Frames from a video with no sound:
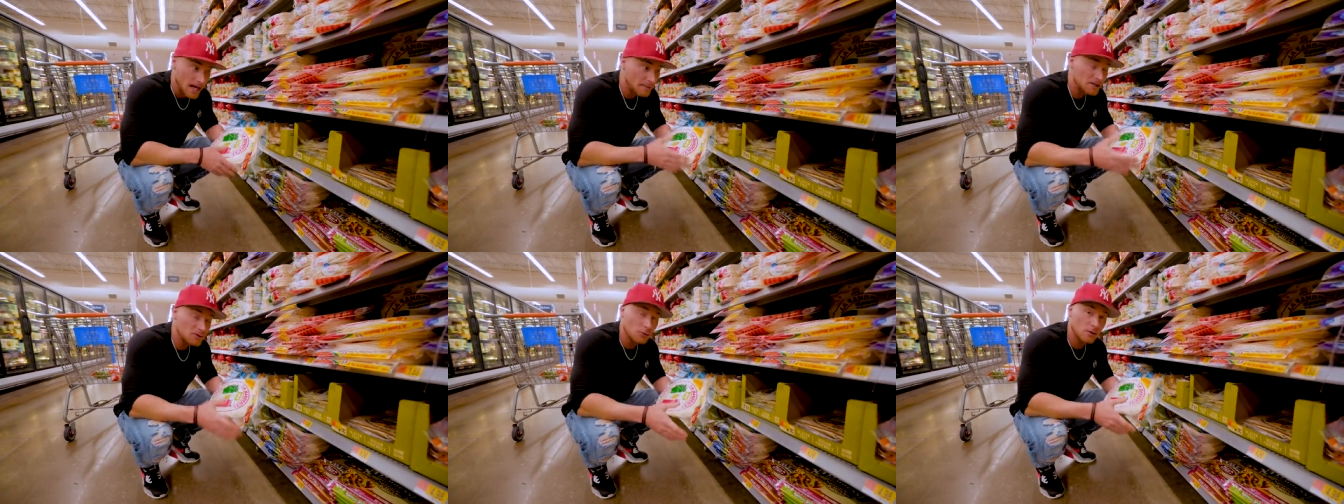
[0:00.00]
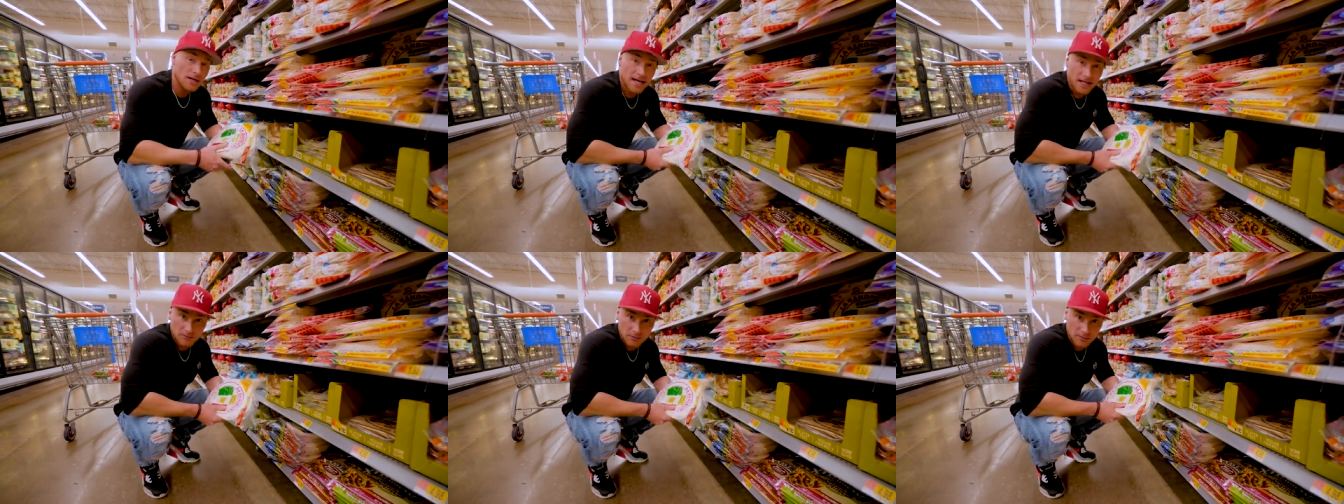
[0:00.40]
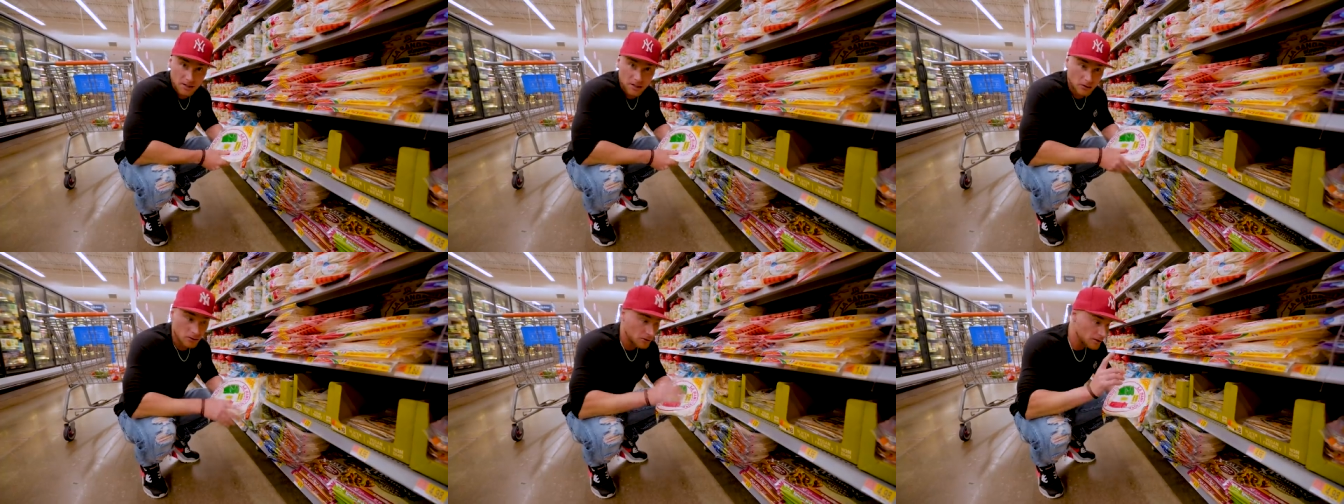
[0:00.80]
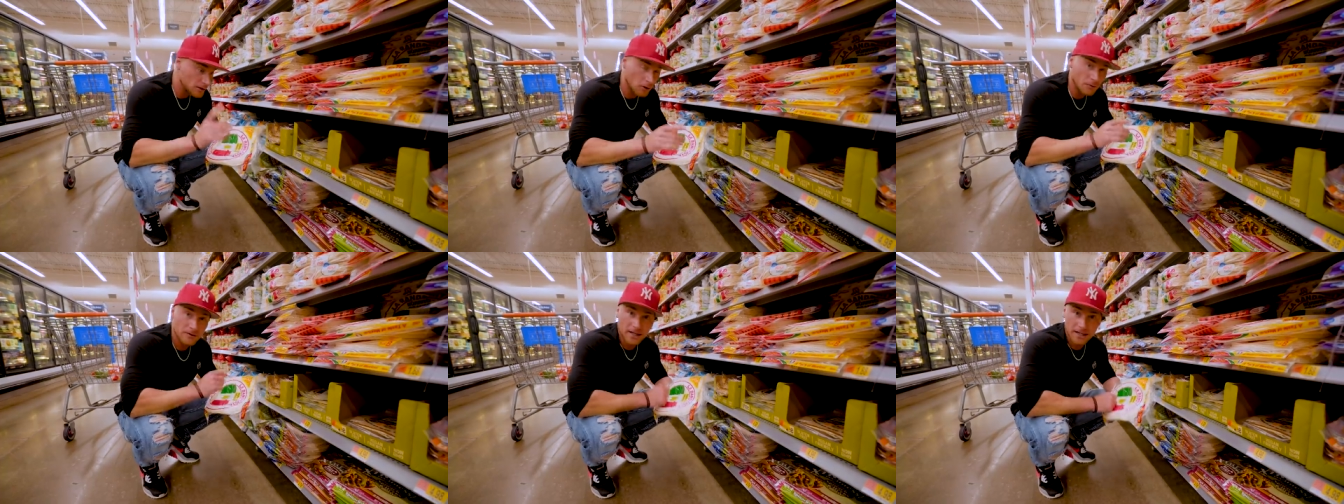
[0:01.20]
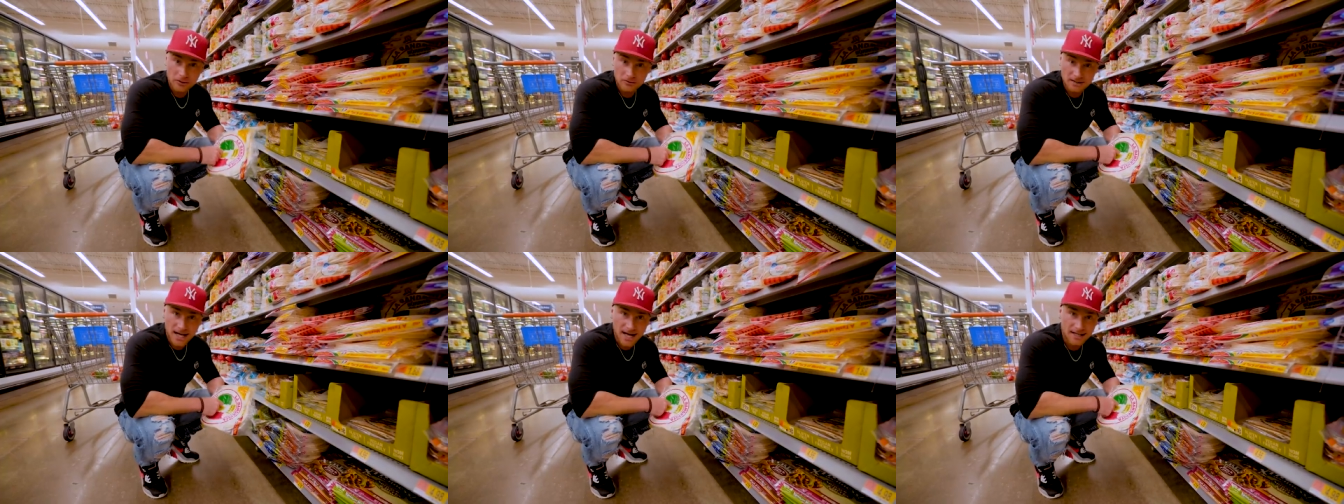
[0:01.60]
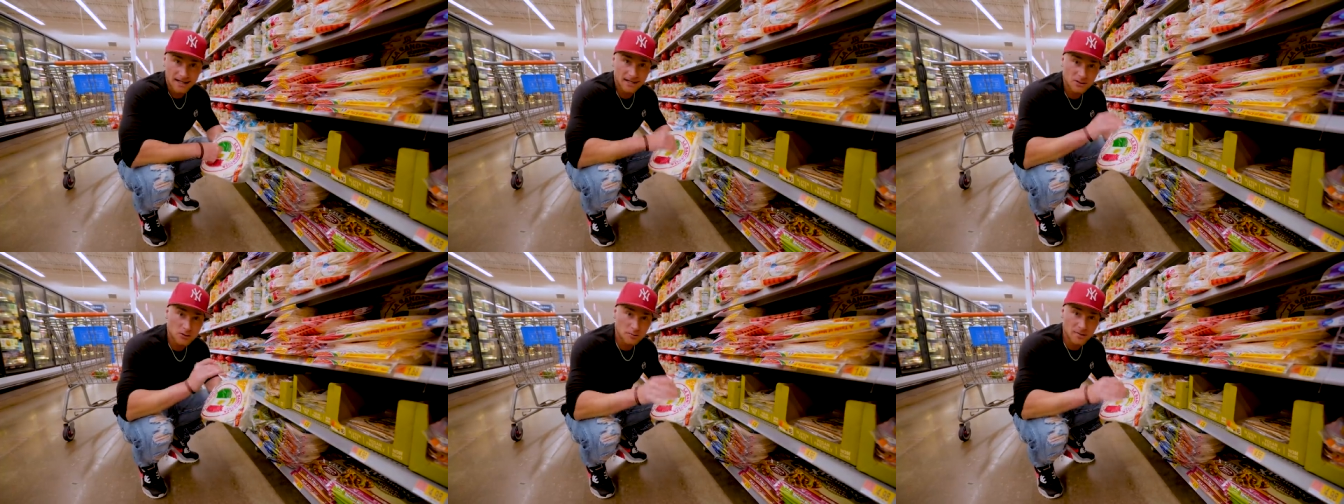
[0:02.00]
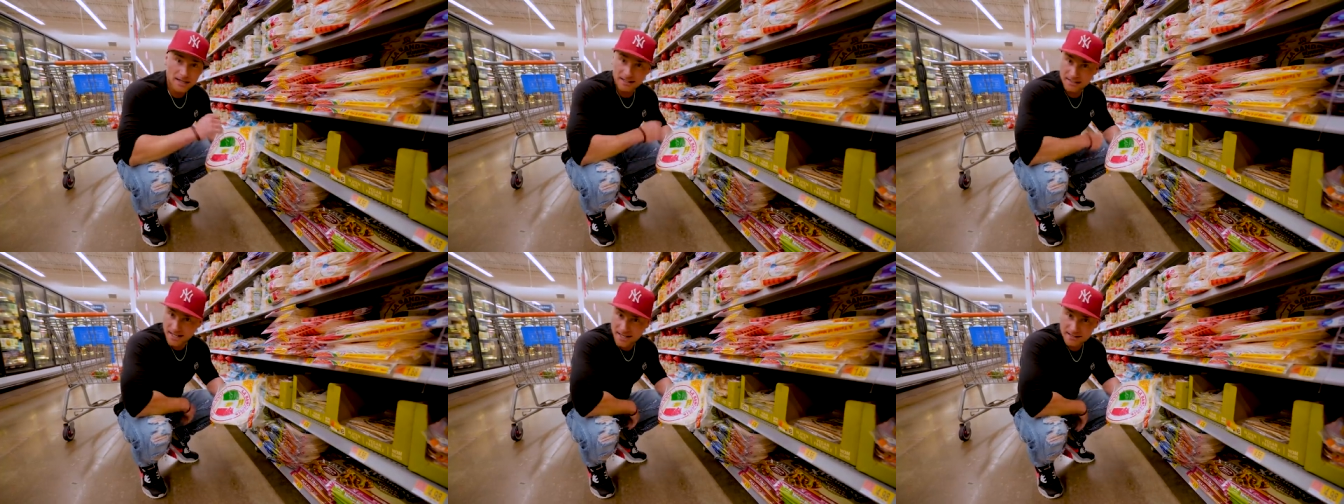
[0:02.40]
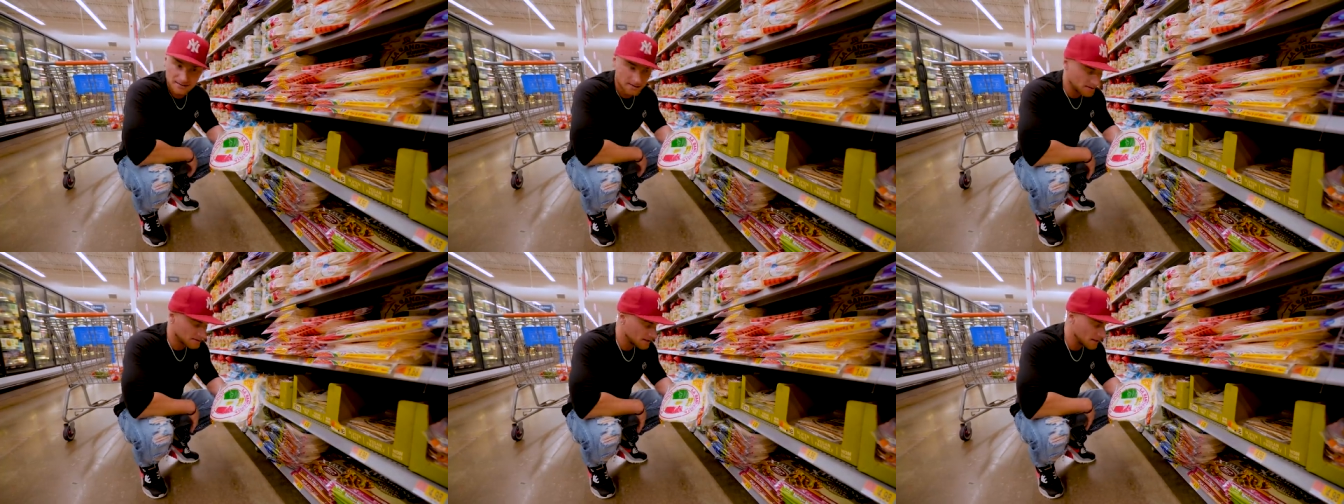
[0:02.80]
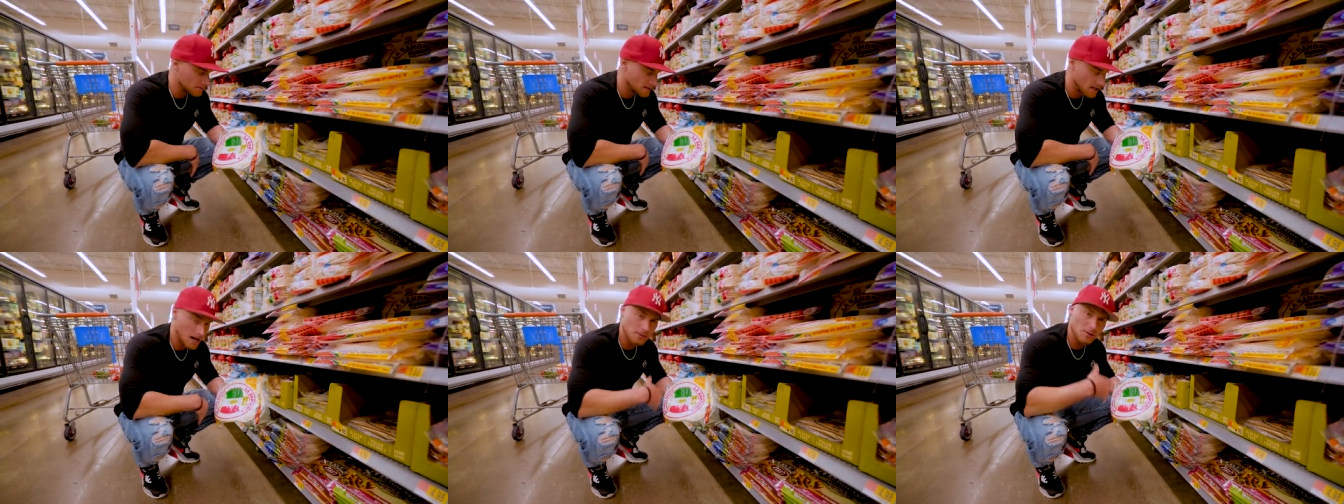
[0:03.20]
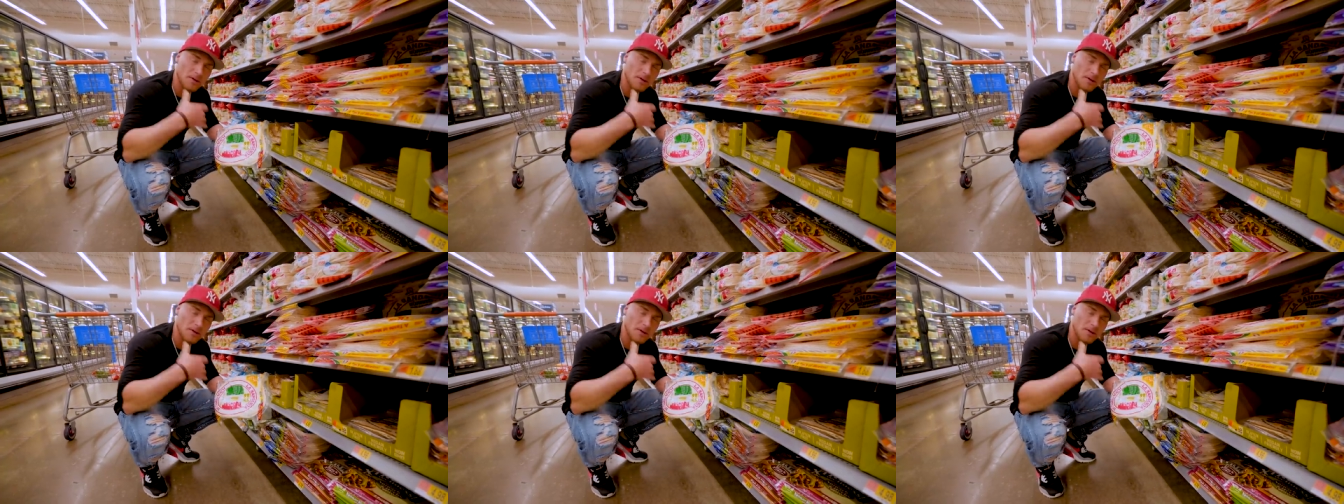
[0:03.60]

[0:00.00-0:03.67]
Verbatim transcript: That makes one heck of a meal. You don't feel like you're dieting and you're making gains at the same time.